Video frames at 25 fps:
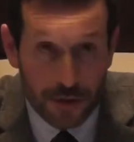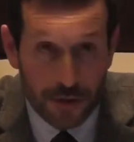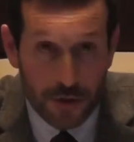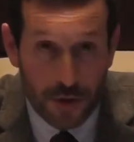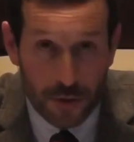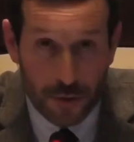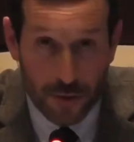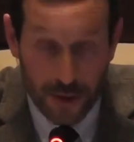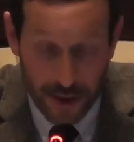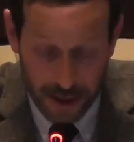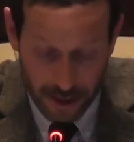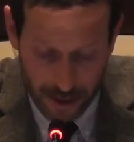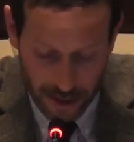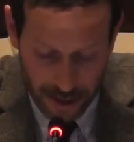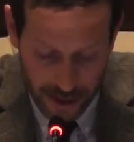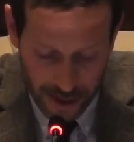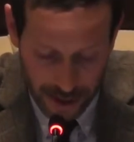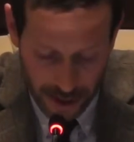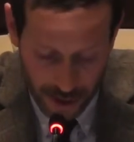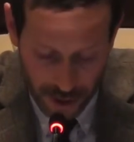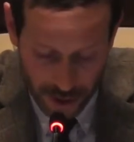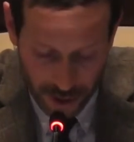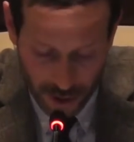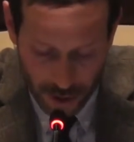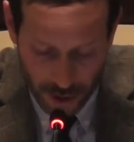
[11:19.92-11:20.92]
The
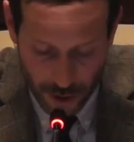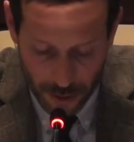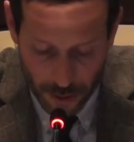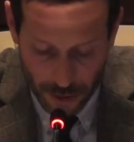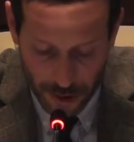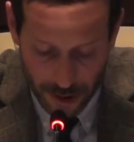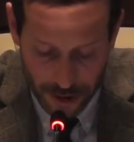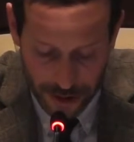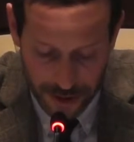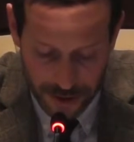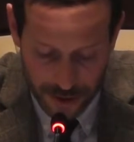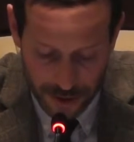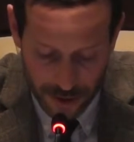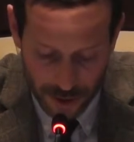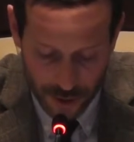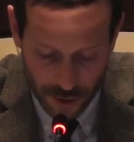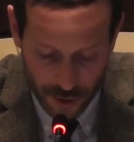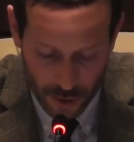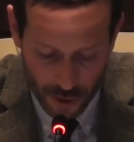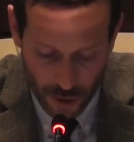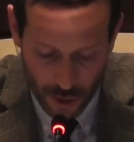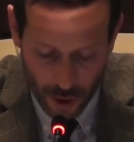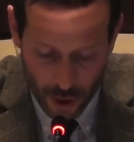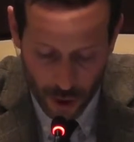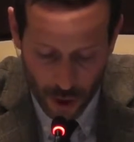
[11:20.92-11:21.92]
regulation applies
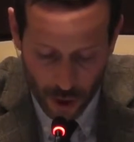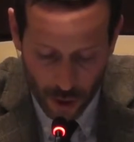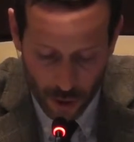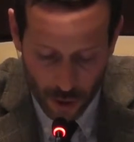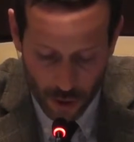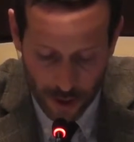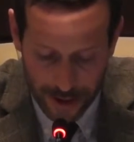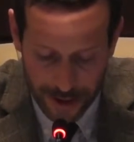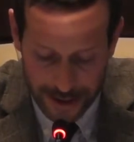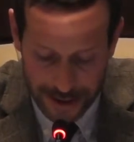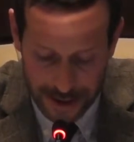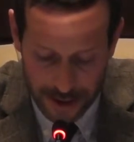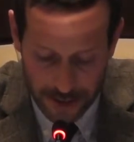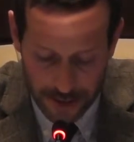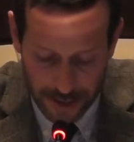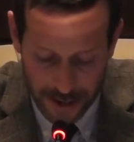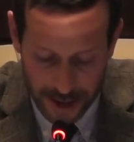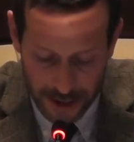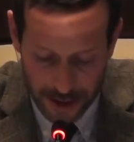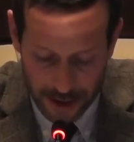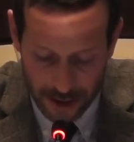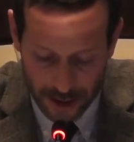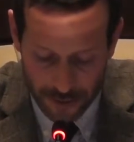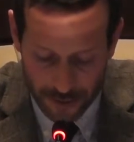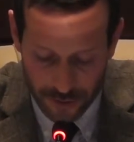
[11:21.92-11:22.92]
to all
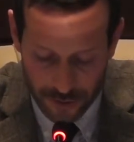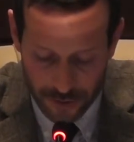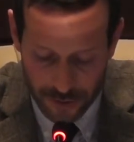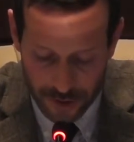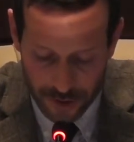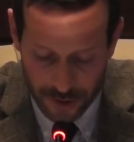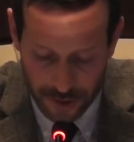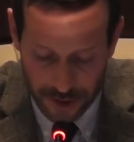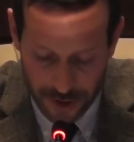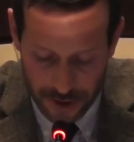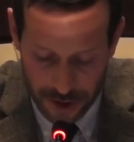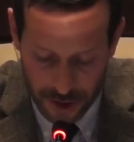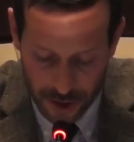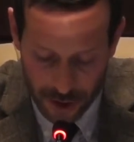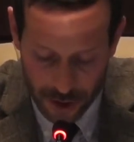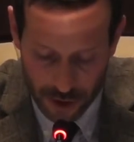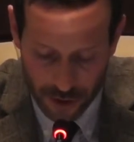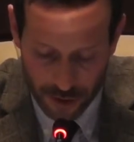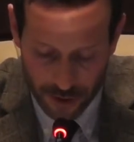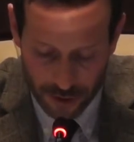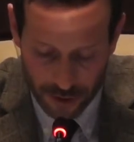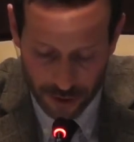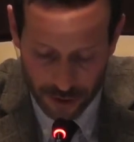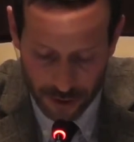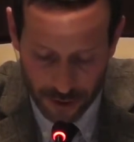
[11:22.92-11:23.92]
aspects of the
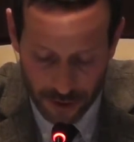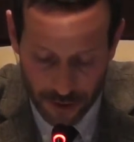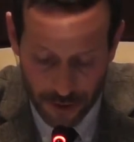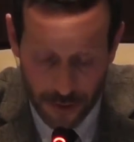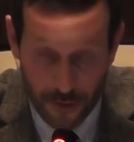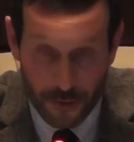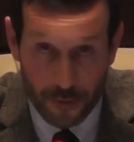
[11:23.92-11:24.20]
succession,